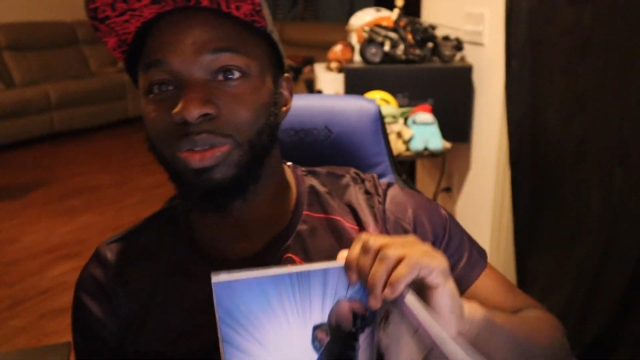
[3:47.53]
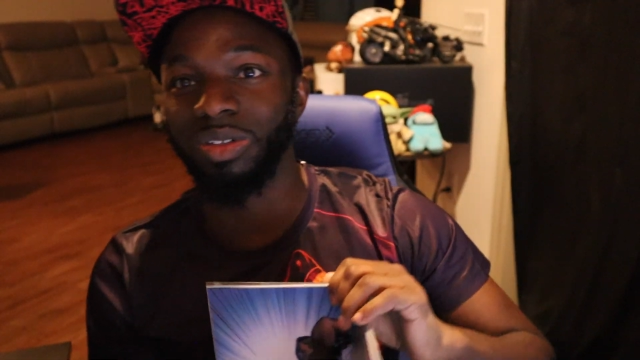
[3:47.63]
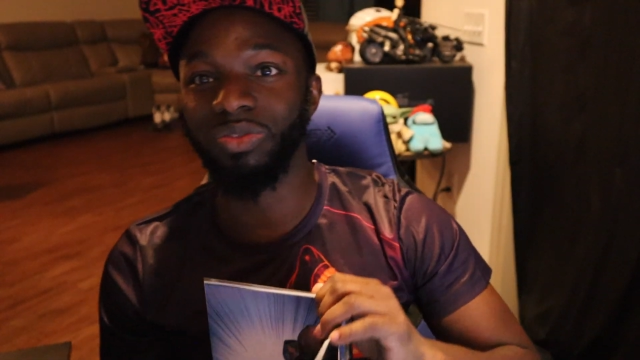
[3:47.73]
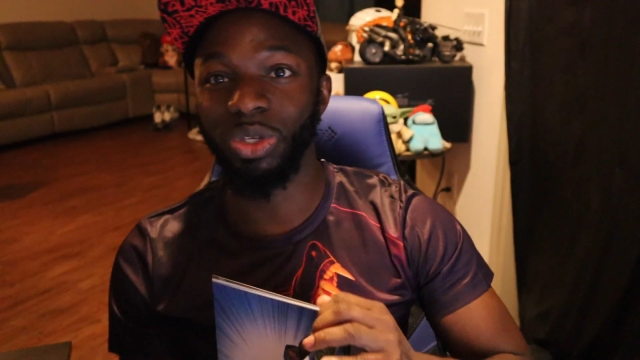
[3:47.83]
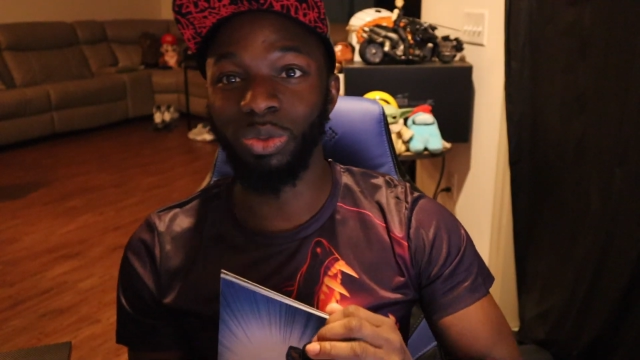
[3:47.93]
do
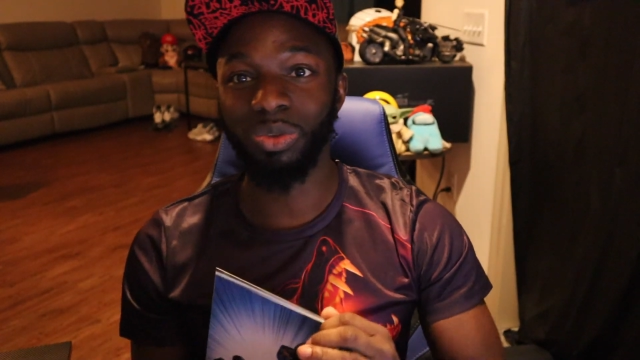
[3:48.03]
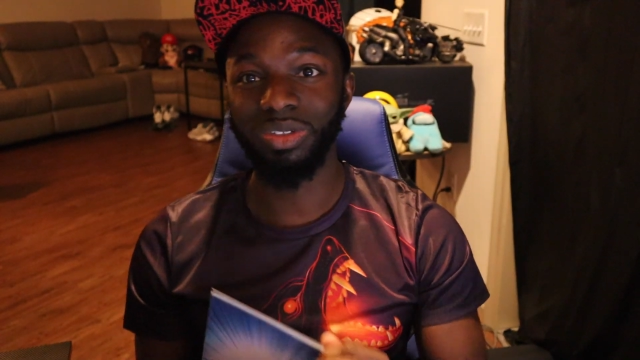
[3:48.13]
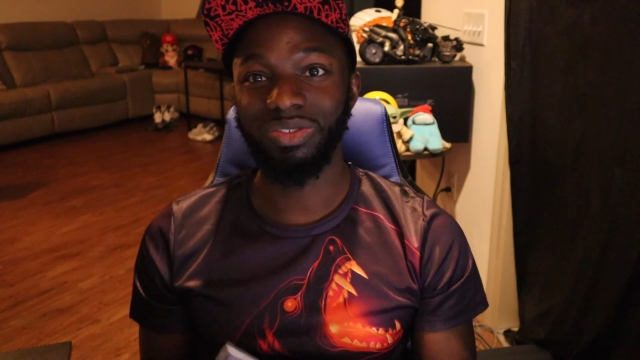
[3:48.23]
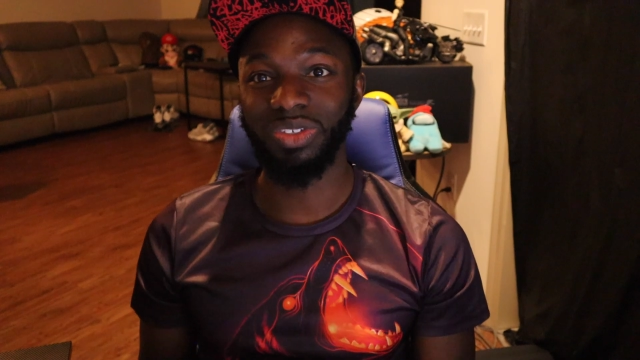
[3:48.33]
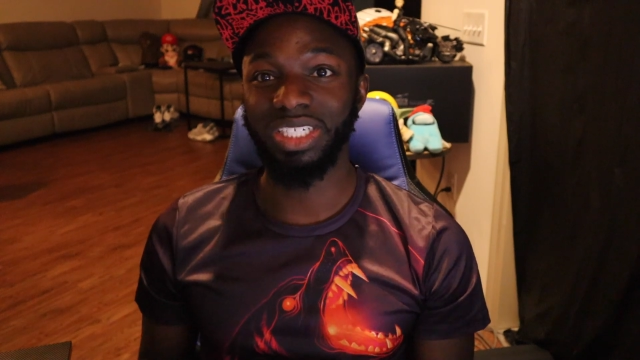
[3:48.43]
a review
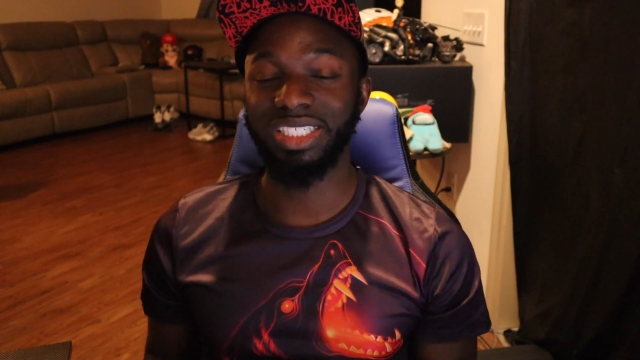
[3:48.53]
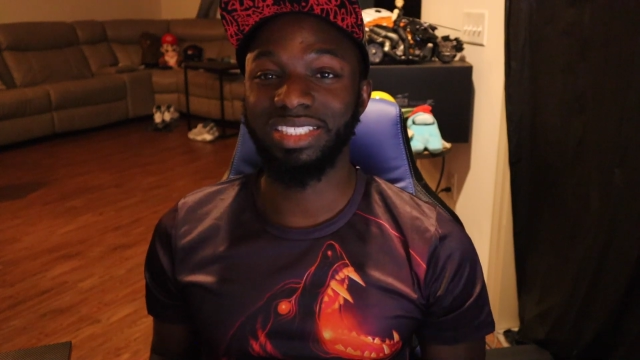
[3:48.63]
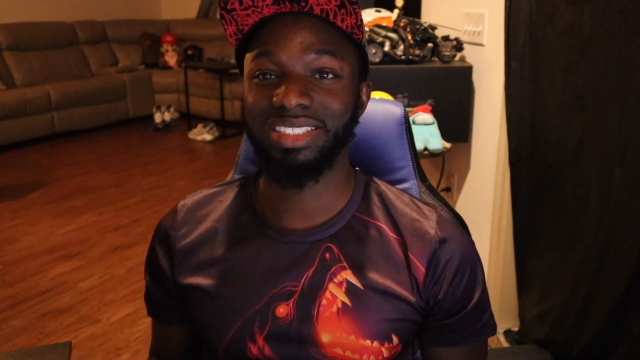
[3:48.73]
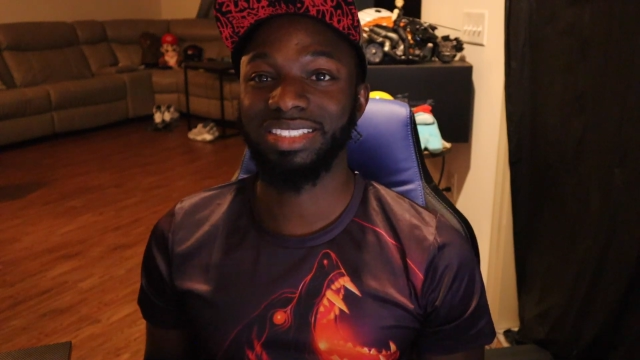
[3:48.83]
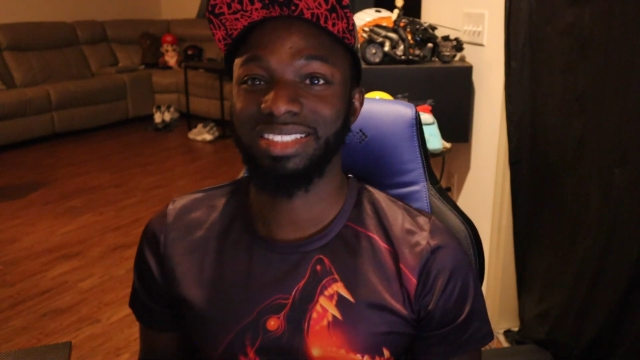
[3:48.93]
for
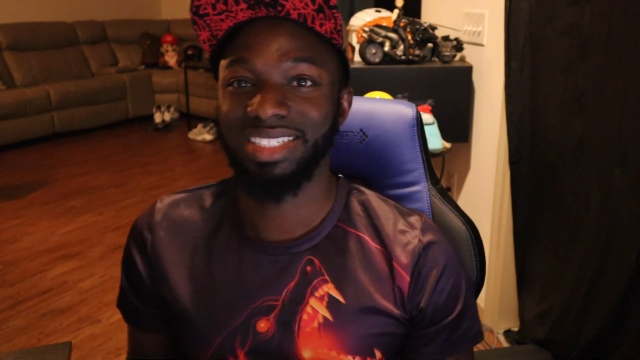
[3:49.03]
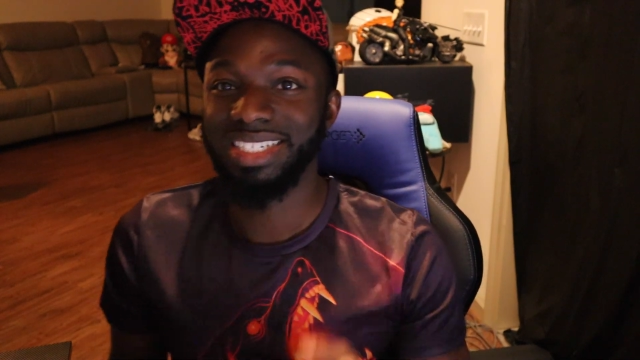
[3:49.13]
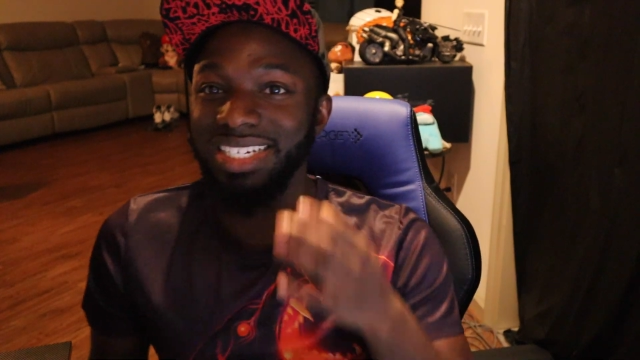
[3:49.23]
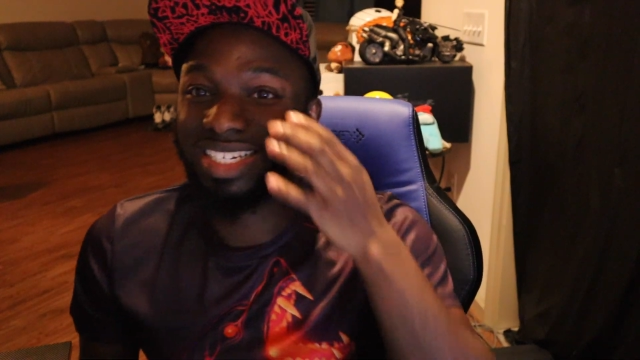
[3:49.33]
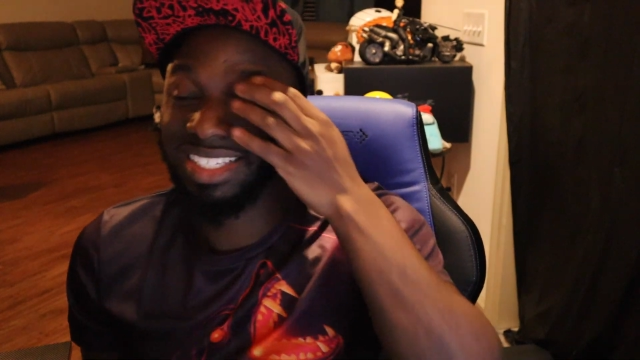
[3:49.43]
this
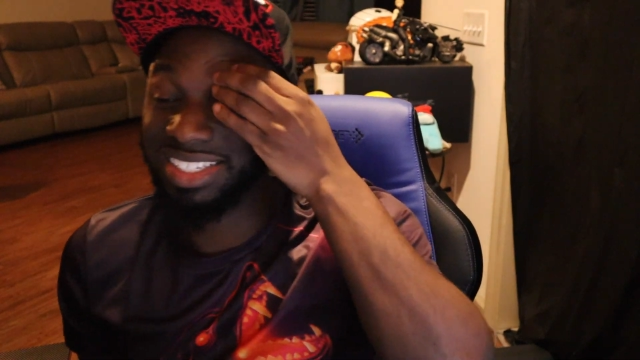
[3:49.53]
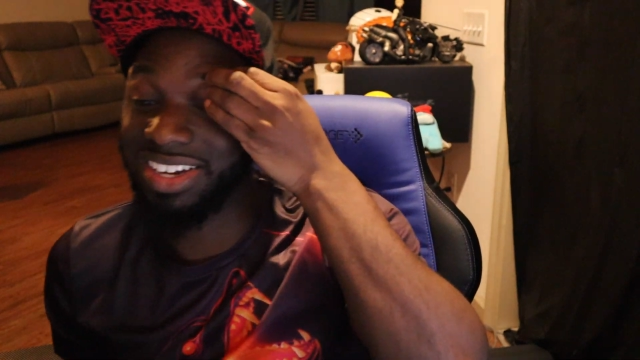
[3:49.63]
so